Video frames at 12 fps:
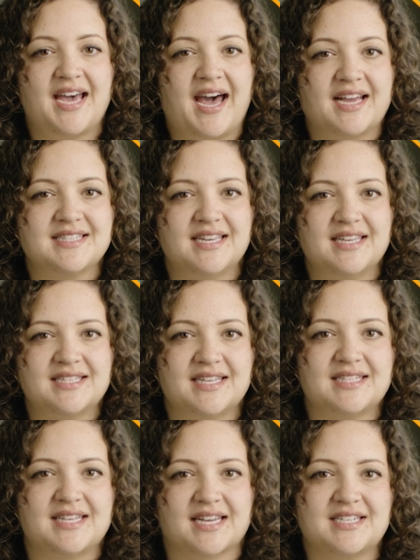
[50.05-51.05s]
To access
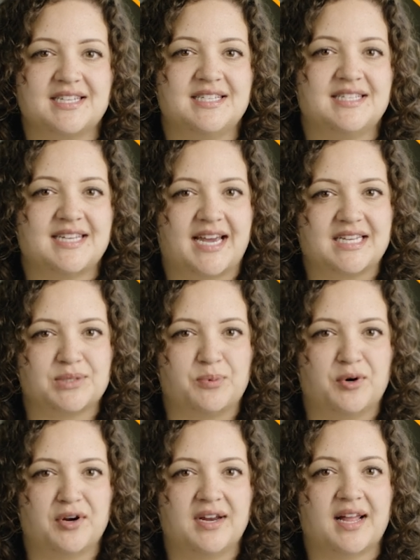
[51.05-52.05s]
a section's
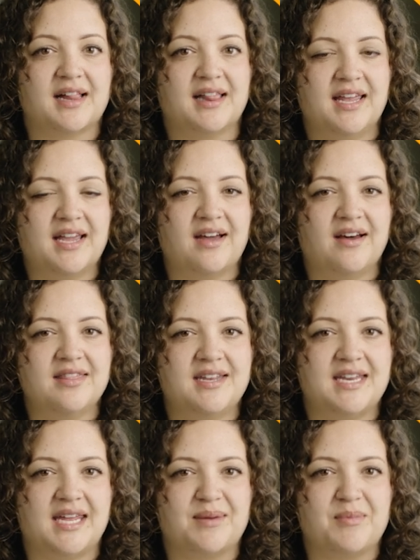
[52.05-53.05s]
dashboard, click on the
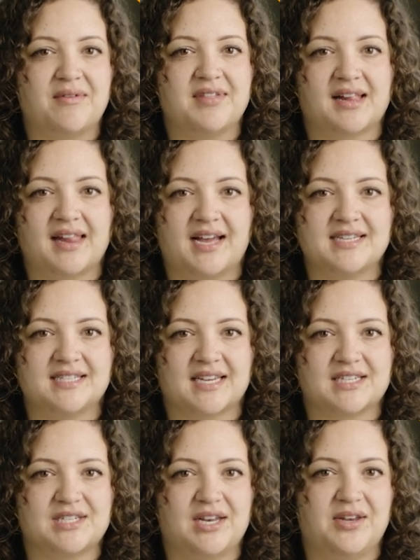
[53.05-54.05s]
name of the class
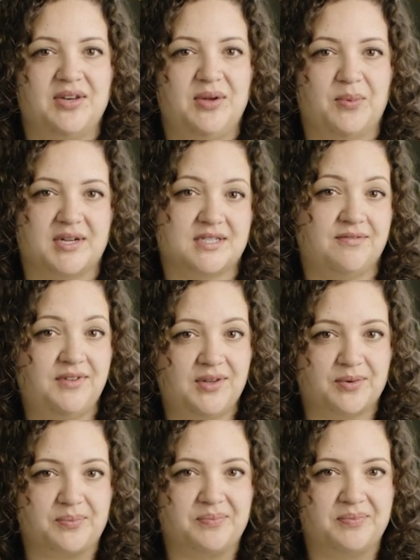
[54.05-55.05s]
section you want to
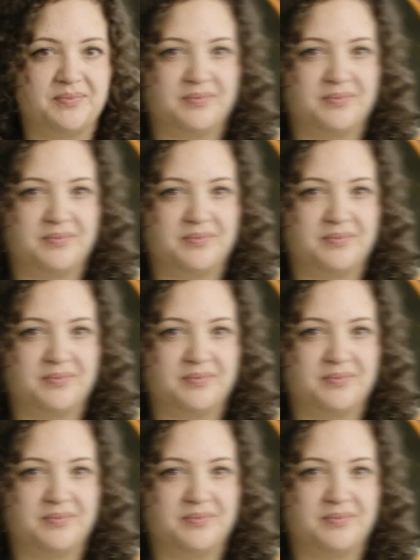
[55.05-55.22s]
view.